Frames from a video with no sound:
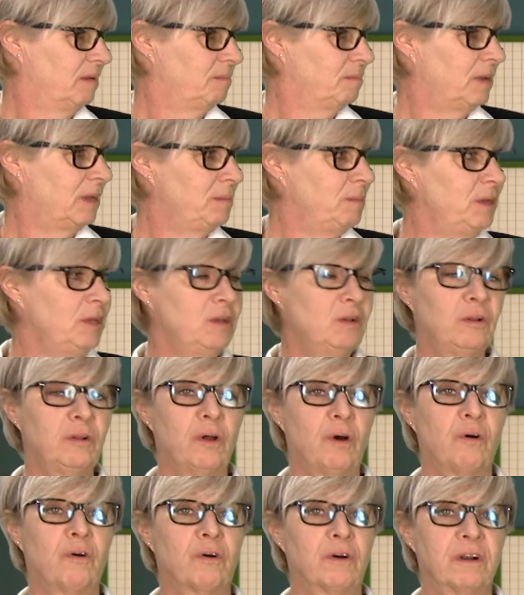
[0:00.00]
Maybe
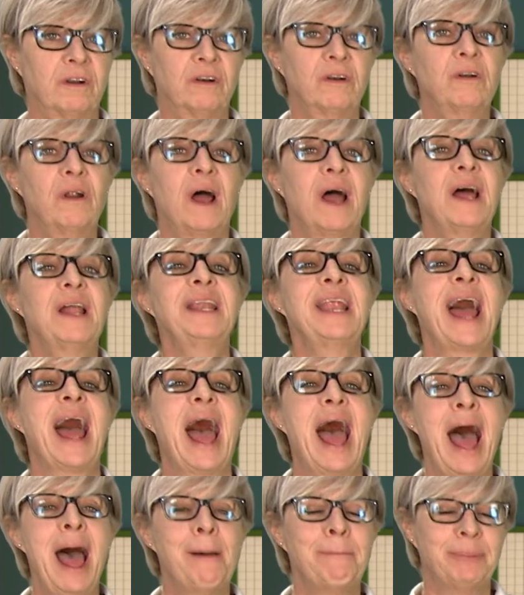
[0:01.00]
you'll order an
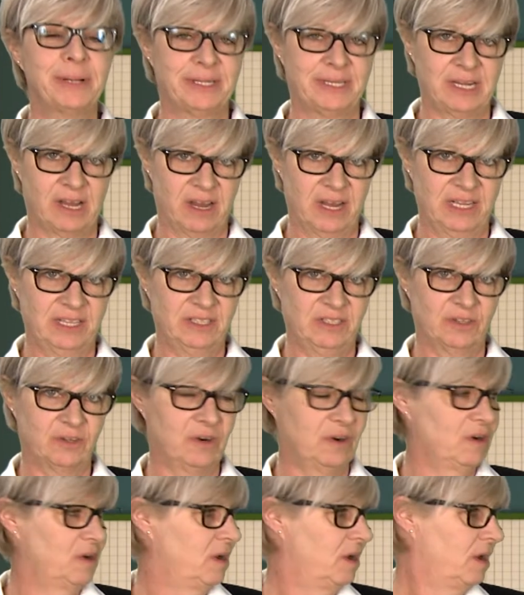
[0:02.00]

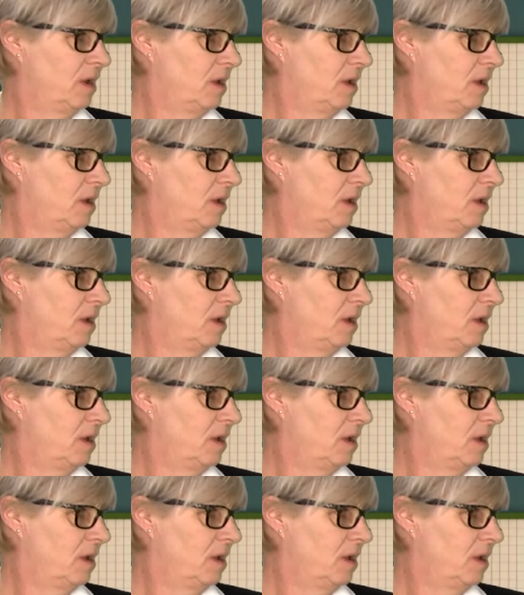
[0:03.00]
appetizer